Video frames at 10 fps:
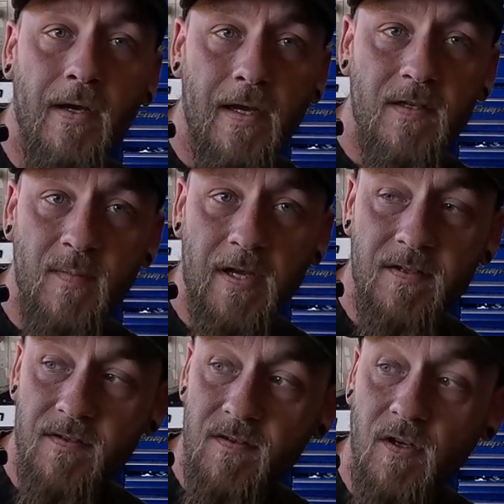
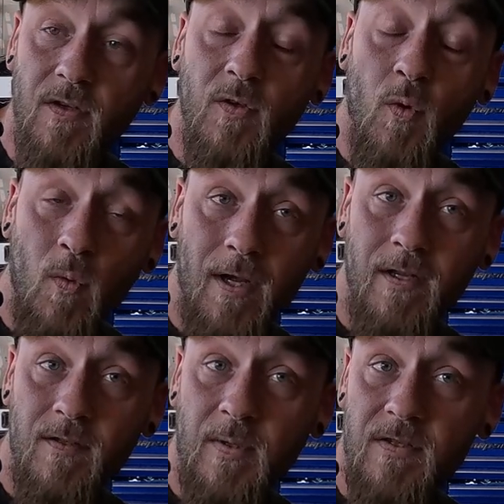X-Maxes are quite
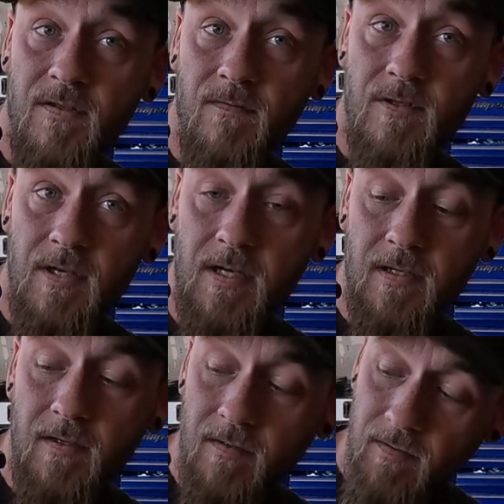expensive
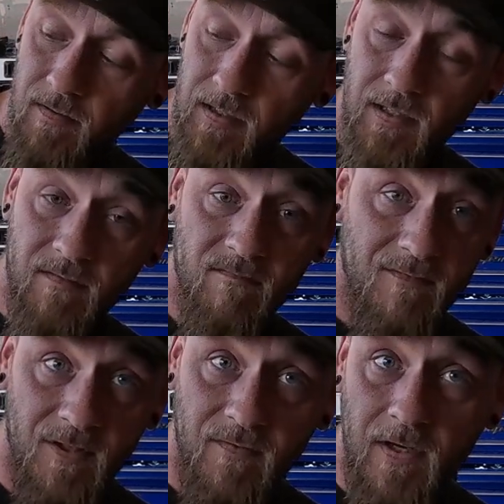stock, and
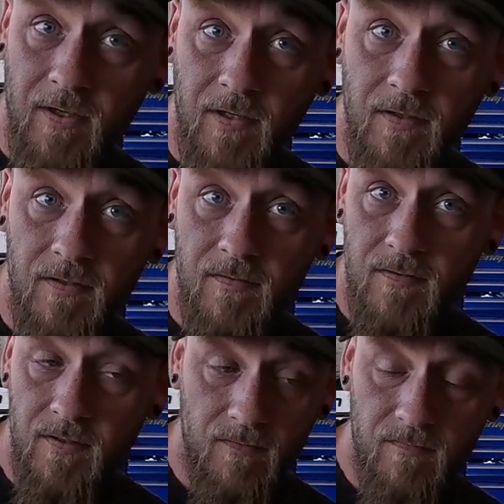they're very good.
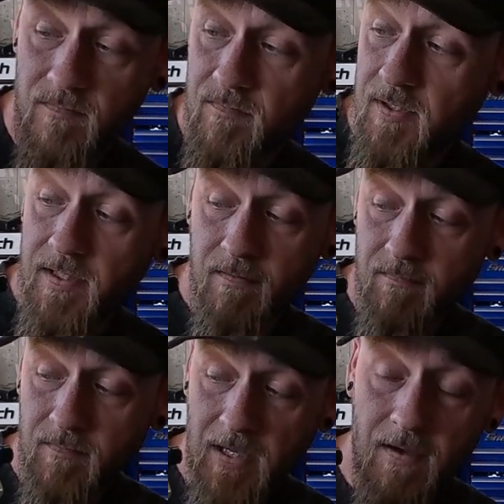So, like,
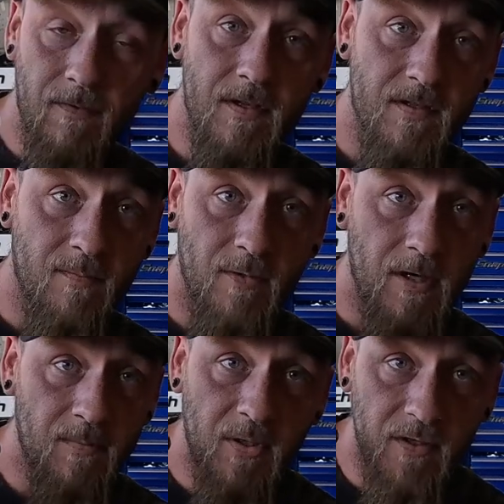half these
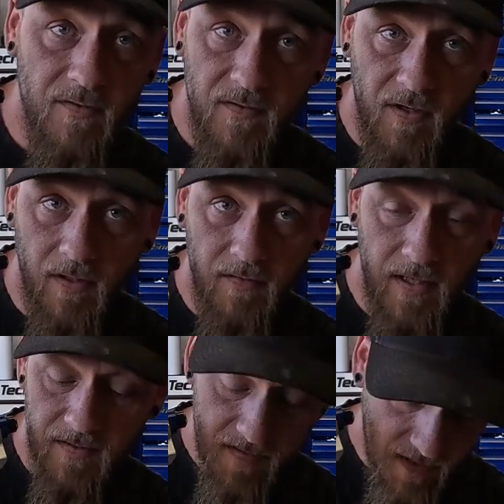upgraded parts aren't
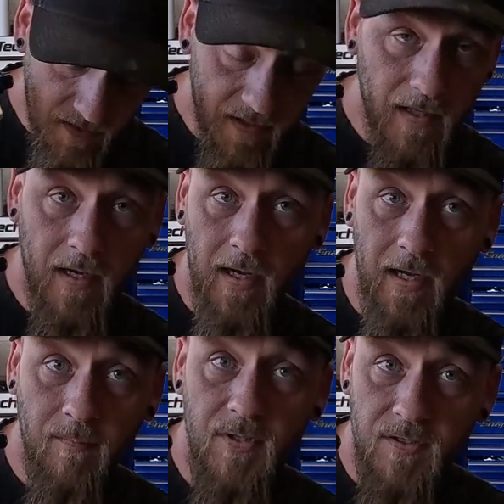necessary.
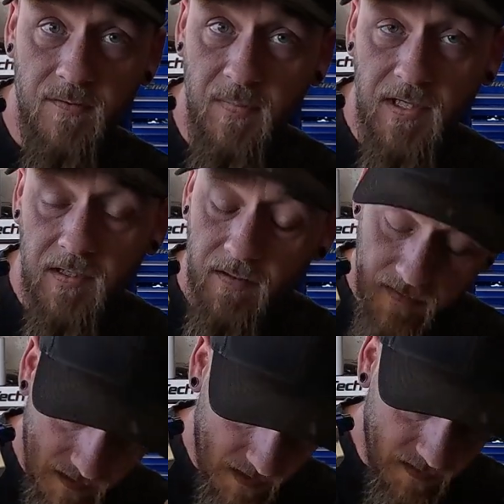I'm just me,
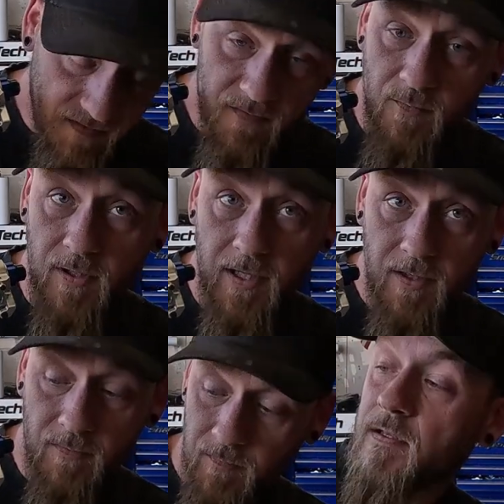and this is what I
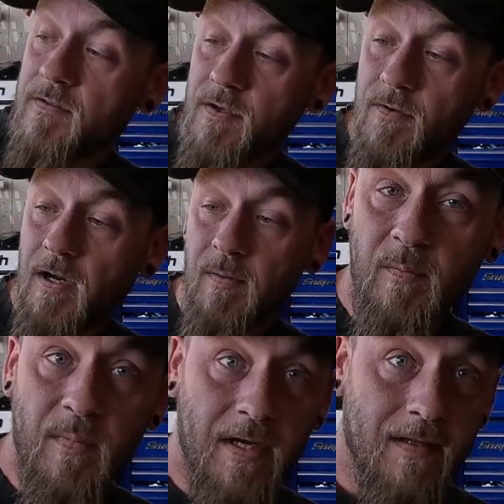do. So, I've
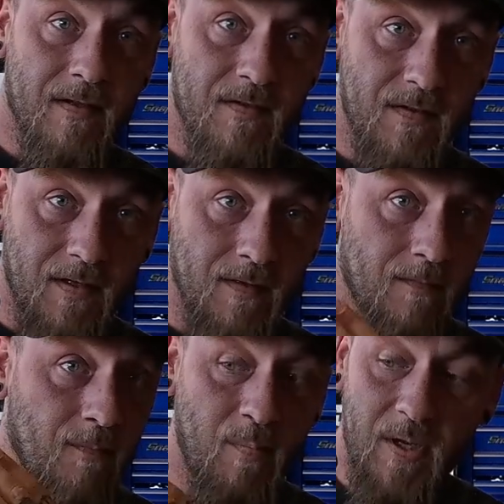buying this thing
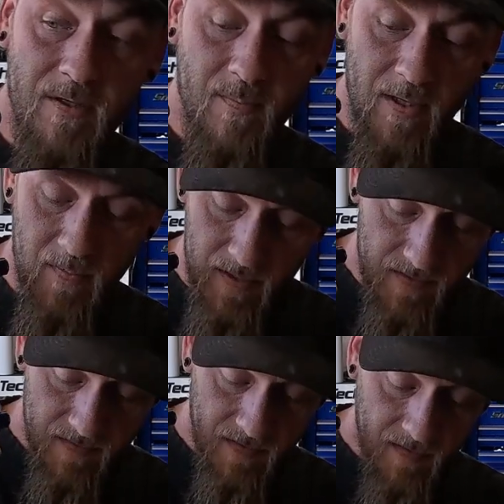piece by
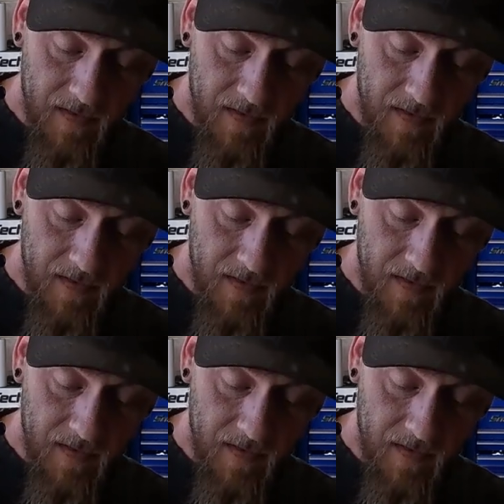piece.